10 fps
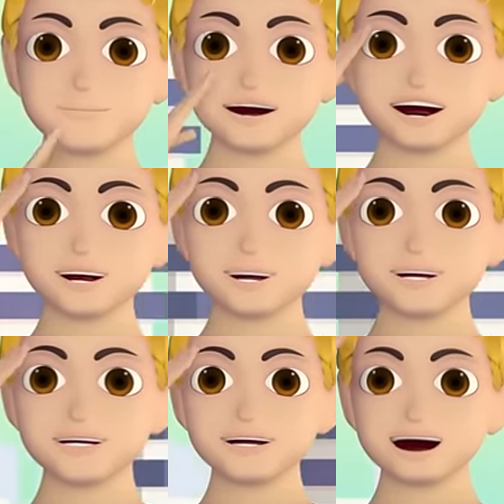I'm
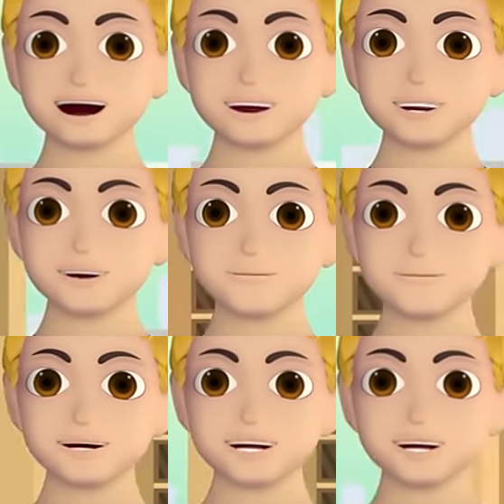so proud of you
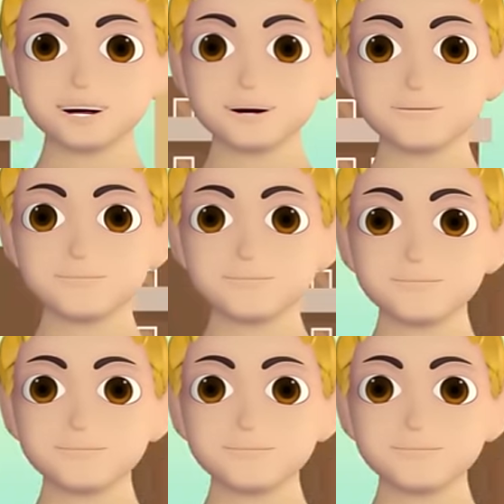guys.